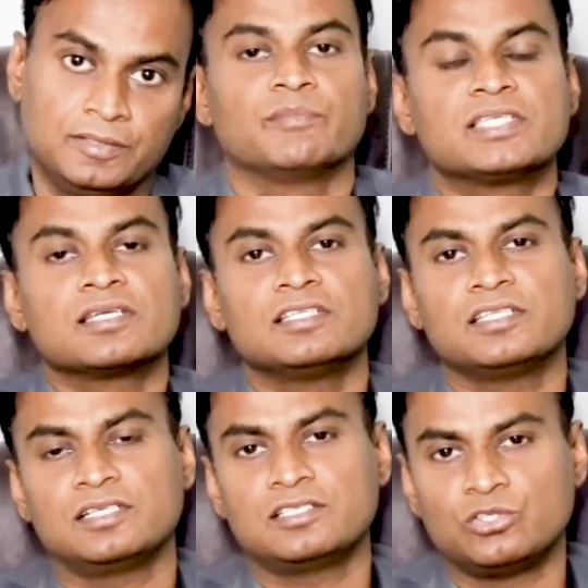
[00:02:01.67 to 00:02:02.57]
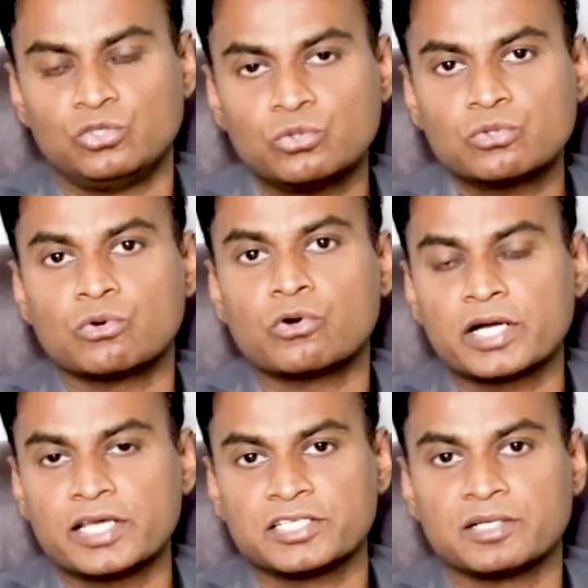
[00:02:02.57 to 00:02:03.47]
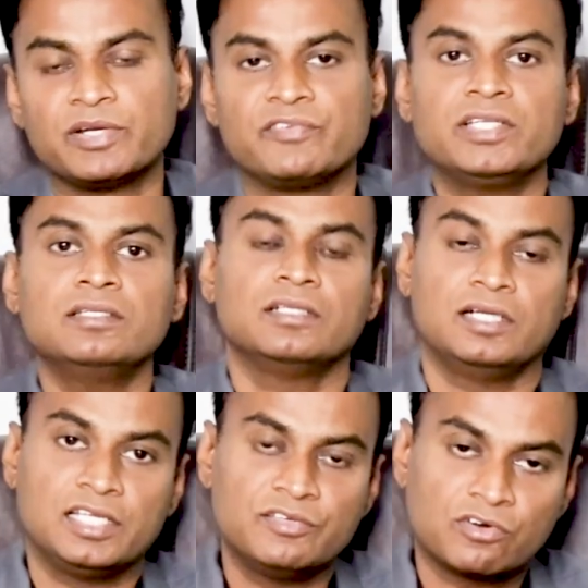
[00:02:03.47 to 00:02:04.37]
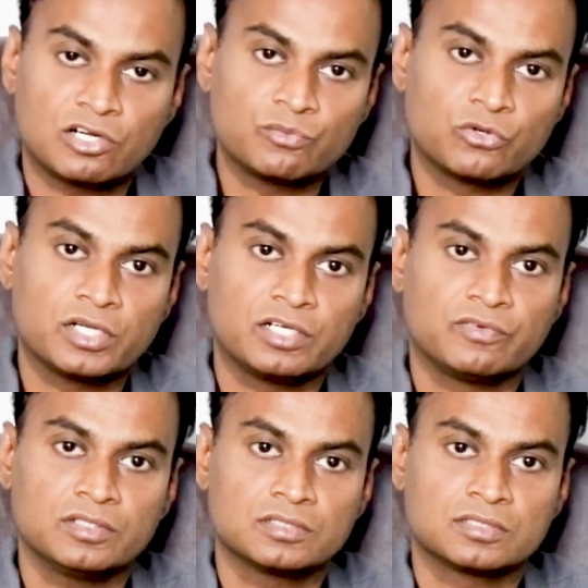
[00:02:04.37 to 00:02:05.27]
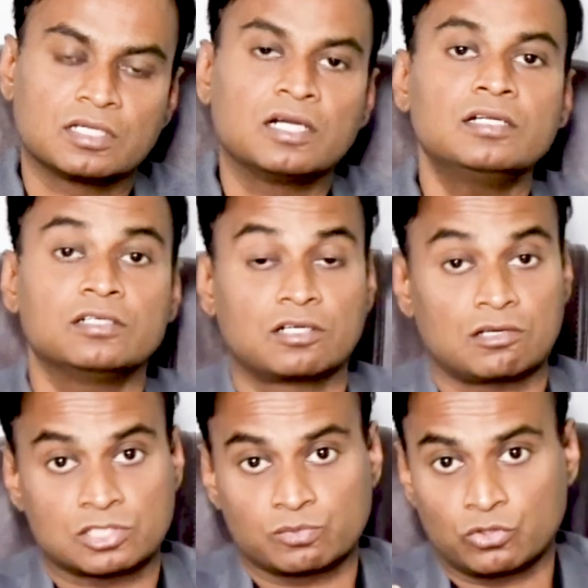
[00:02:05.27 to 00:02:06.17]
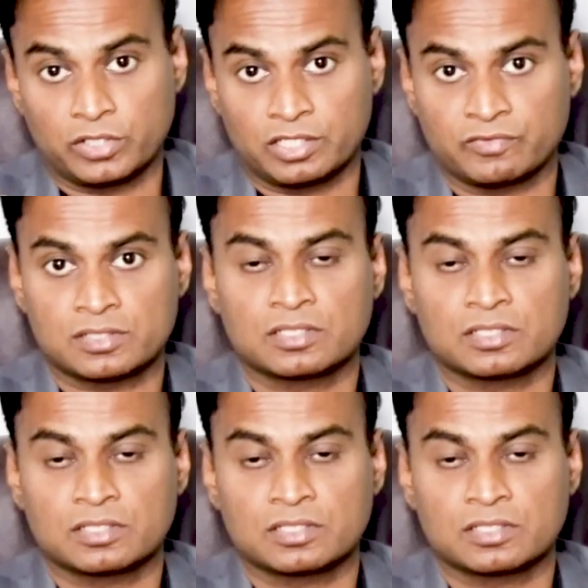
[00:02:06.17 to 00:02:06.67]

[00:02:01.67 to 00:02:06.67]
Basically, there is no coordination between default mode networks and task mode networks.